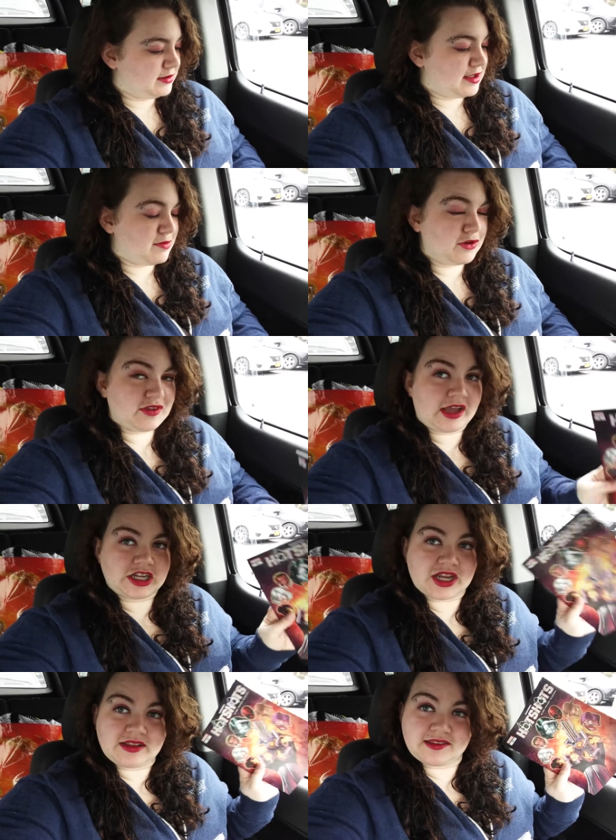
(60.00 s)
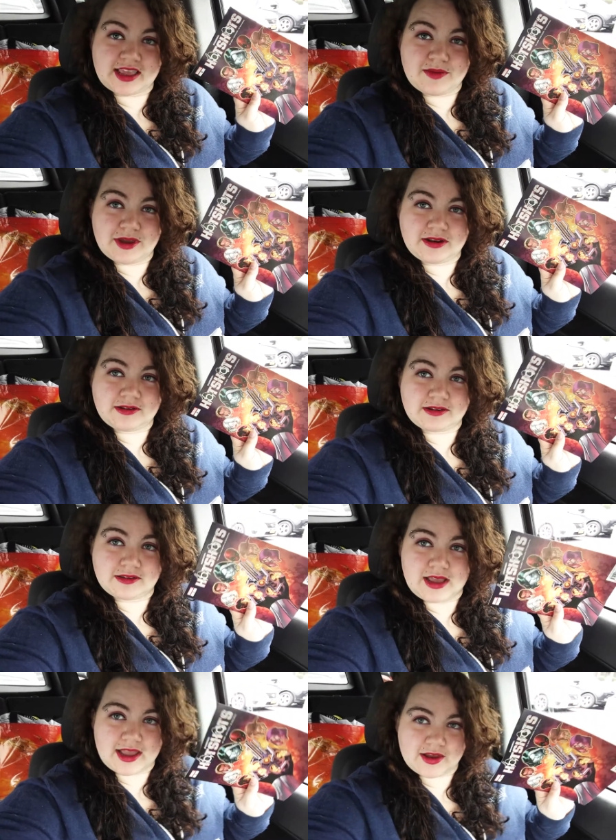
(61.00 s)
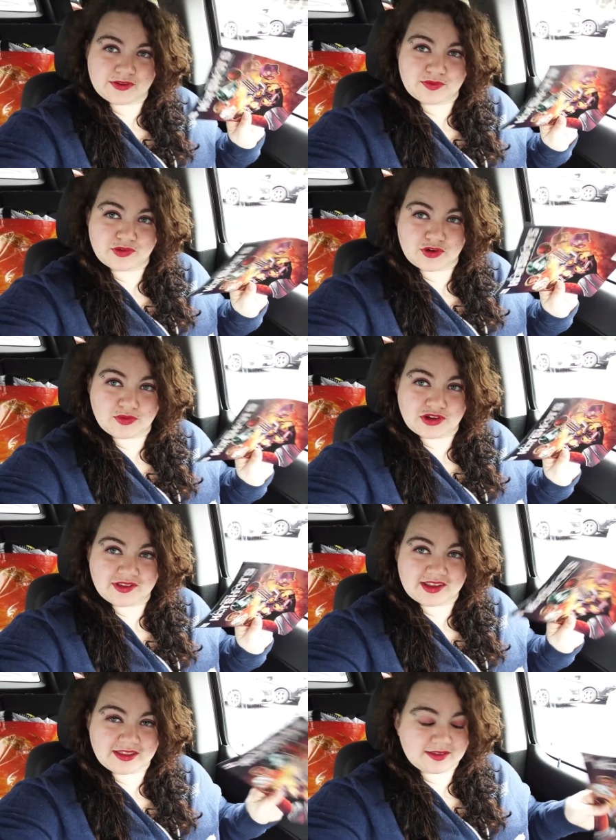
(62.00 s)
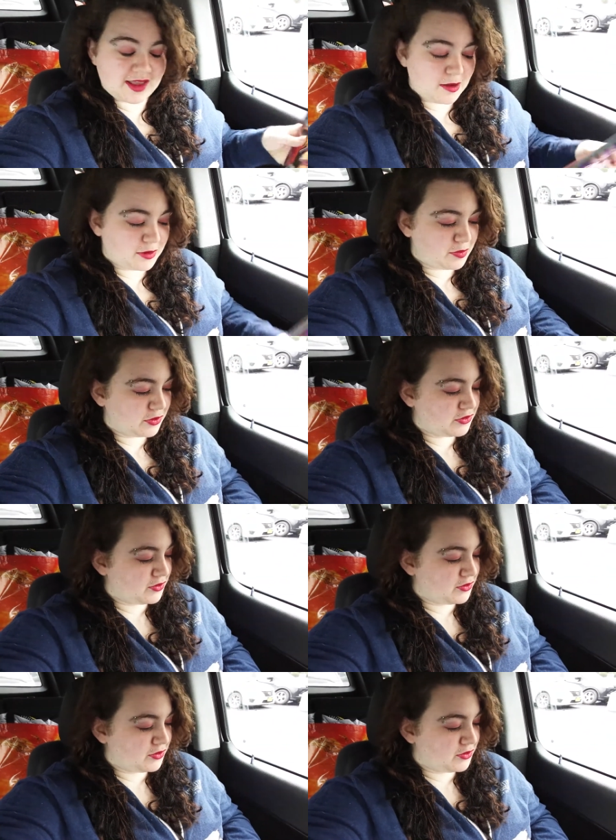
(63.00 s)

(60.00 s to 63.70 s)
Domino's Hot Shots came in. I have subscriptions at this comic book